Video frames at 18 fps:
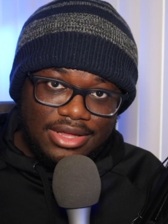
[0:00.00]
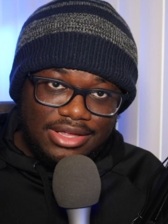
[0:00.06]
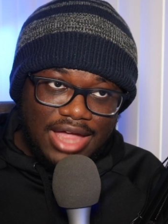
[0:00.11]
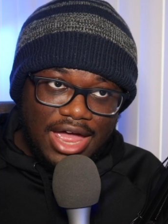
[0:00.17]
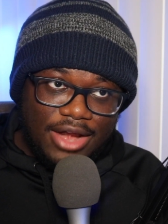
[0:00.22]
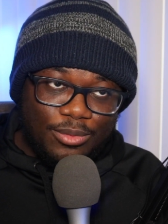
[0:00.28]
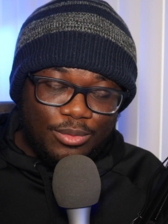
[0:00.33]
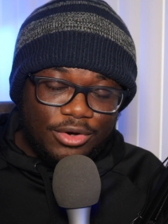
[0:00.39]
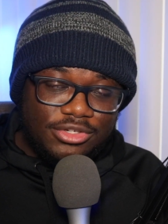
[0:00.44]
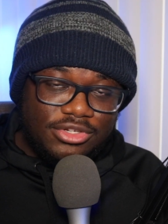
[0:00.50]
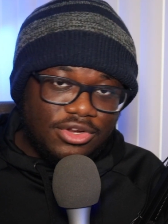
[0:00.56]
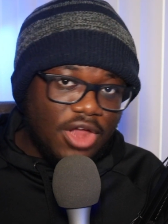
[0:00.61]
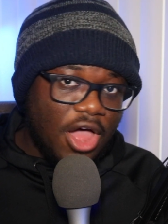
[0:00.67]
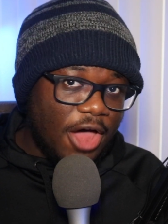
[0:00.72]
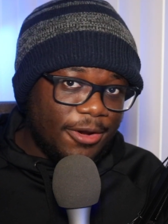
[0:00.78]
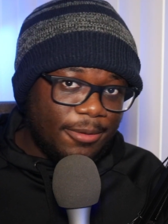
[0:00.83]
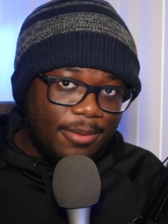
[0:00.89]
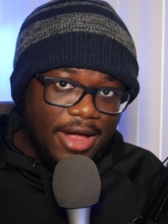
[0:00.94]
Kind of works on
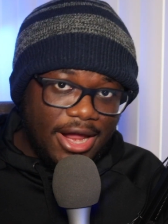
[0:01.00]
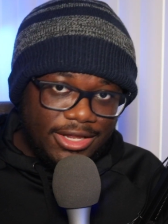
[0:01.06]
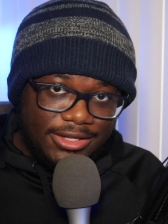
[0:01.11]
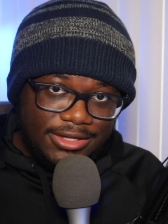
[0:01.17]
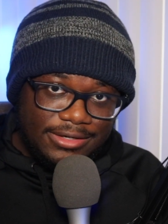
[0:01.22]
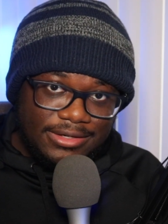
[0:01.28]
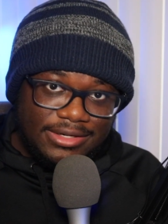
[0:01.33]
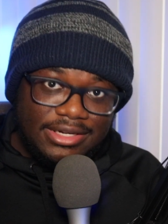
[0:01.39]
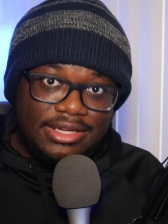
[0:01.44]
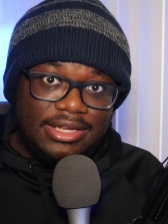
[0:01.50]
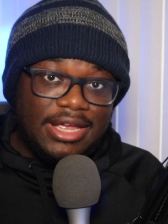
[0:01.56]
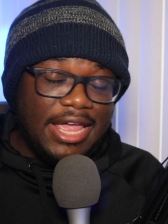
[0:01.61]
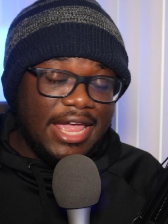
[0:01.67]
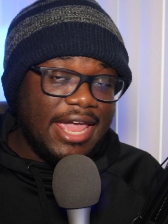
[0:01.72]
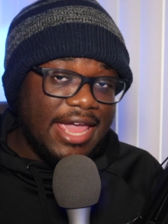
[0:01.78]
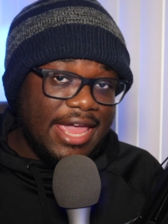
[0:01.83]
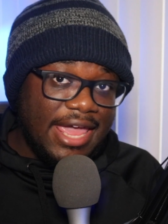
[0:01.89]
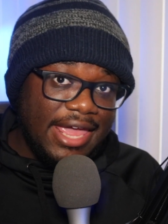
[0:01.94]
autopilot,
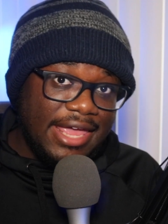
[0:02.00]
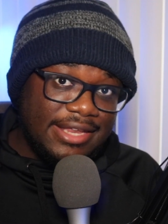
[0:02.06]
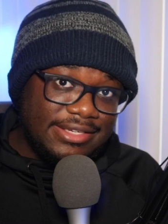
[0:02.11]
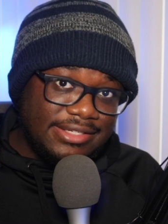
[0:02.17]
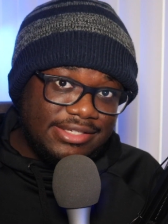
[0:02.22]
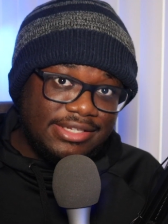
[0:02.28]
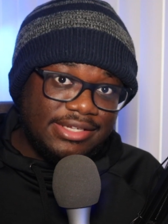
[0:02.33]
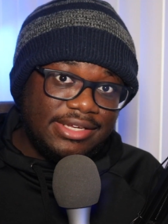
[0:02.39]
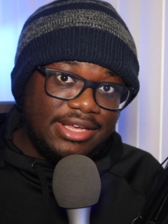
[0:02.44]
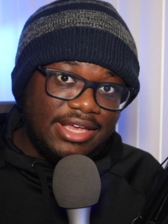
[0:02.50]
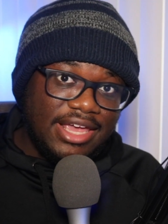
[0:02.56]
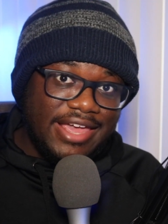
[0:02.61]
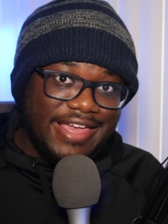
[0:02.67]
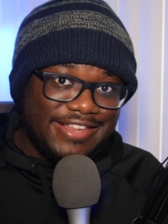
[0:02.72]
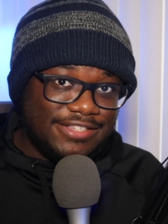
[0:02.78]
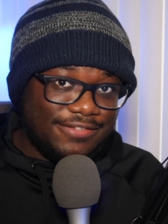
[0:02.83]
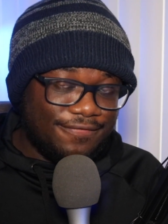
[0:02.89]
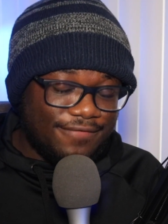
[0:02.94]
and
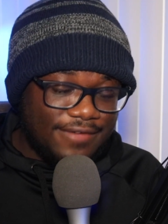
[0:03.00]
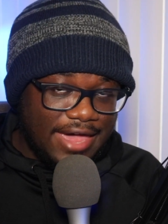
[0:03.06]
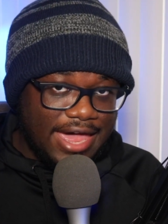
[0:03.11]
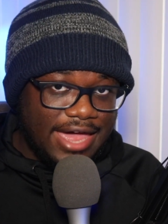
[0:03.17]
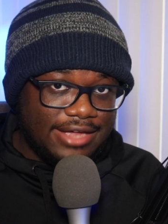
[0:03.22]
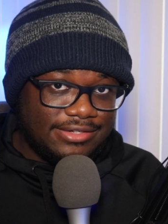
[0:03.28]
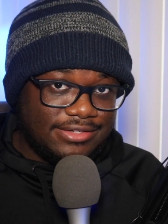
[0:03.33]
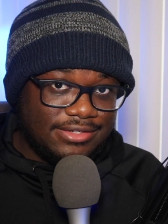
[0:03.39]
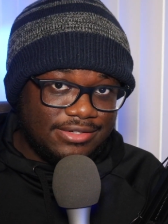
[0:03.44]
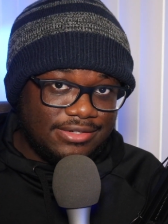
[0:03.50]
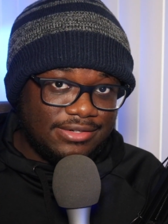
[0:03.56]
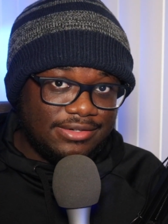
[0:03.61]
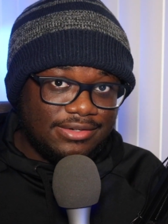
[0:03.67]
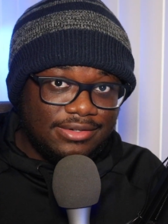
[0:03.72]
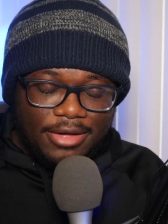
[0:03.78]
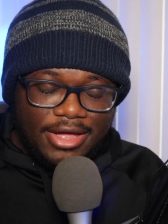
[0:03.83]
it's fast.